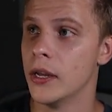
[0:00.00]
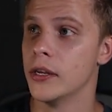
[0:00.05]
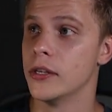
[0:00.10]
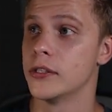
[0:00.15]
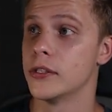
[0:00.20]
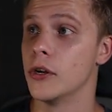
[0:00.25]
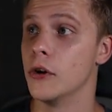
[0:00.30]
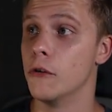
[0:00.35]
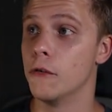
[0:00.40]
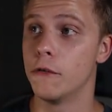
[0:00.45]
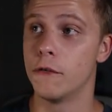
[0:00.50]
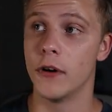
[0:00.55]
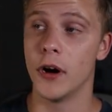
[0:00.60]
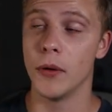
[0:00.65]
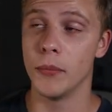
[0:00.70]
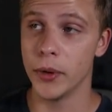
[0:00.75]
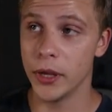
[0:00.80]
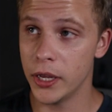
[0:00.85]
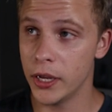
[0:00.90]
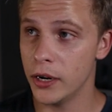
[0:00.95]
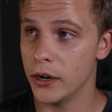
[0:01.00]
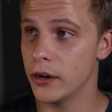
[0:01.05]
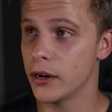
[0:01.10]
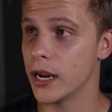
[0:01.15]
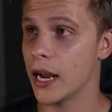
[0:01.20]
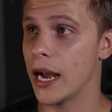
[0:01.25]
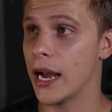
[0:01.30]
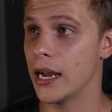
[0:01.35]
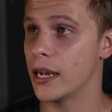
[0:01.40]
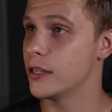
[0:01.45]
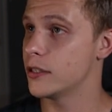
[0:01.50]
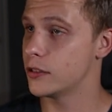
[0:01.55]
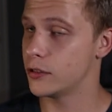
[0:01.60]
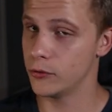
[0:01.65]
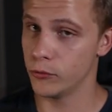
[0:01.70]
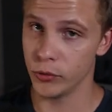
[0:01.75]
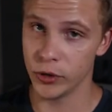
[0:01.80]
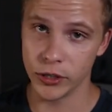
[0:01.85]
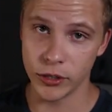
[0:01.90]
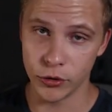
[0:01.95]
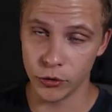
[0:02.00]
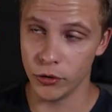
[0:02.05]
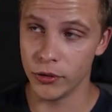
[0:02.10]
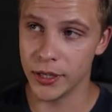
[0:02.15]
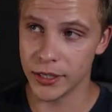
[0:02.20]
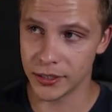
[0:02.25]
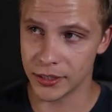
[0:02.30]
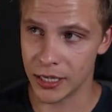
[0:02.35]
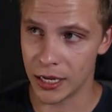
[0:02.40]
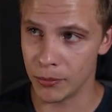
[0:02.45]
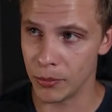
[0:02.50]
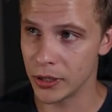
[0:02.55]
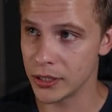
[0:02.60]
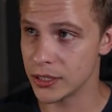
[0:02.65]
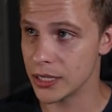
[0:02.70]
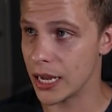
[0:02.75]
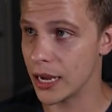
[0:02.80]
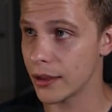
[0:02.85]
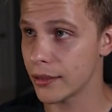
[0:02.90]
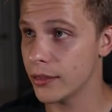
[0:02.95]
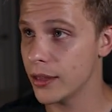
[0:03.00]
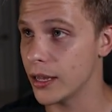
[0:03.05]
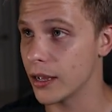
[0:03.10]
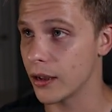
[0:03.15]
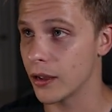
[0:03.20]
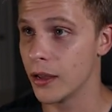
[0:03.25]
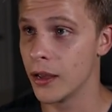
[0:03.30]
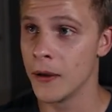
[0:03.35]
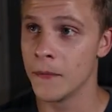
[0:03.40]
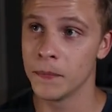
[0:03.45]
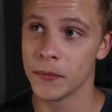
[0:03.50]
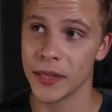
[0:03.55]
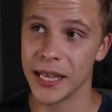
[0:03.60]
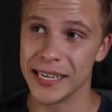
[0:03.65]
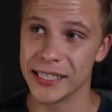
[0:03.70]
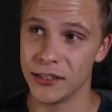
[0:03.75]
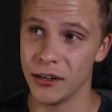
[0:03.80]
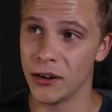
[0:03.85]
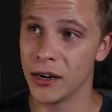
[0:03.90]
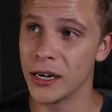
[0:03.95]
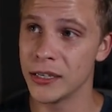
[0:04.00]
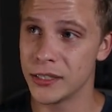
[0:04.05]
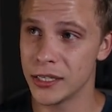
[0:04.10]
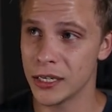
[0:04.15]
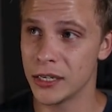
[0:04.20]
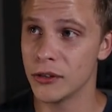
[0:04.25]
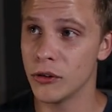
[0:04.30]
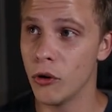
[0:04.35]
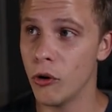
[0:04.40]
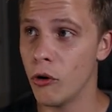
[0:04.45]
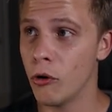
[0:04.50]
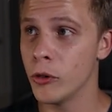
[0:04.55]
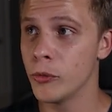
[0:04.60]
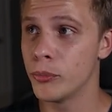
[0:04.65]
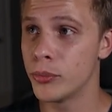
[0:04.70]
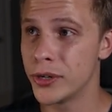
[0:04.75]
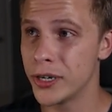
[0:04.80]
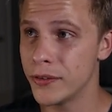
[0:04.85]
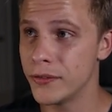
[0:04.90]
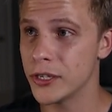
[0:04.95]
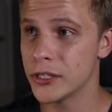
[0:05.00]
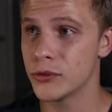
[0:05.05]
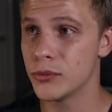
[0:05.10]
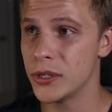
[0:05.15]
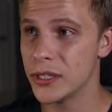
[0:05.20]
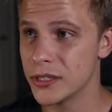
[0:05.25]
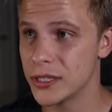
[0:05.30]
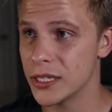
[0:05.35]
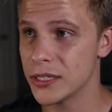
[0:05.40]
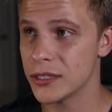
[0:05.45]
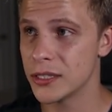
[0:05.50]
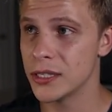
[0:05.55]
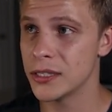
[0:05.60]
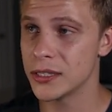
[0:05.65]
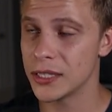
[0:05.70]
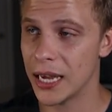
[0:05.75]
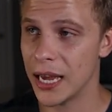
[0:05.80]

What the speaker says: So from here, guys, we do the same exact thing. As long as it can hold previous resistance